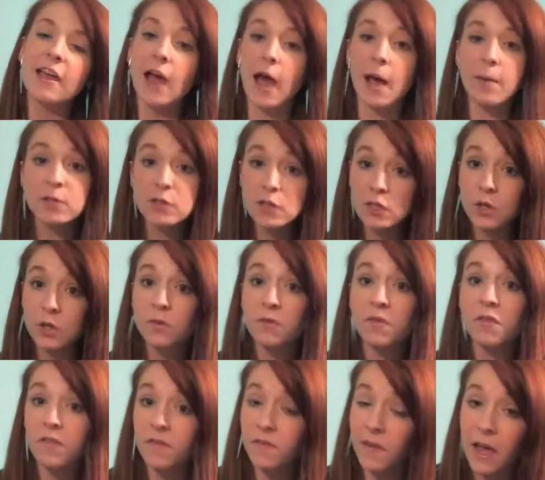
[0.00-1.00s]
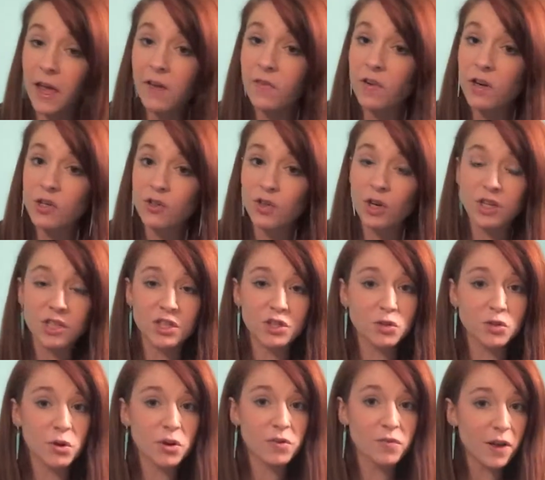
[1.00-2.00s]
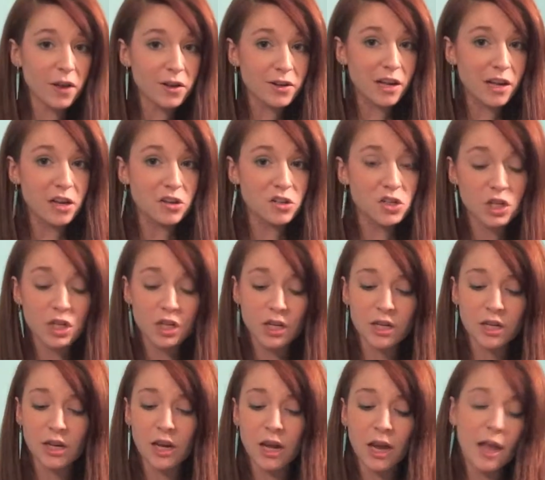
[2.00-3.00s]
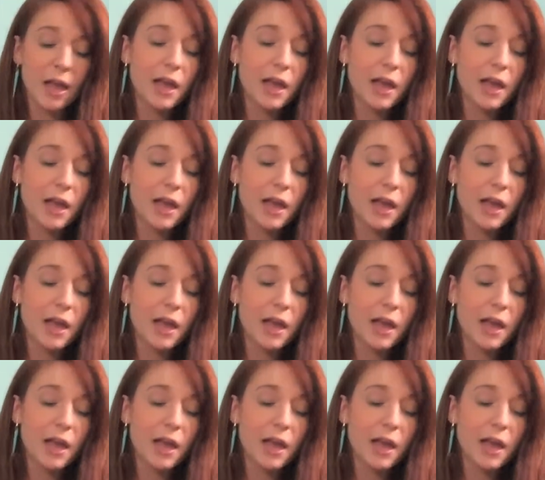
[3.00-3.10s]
absolute favorite drugstore foundation,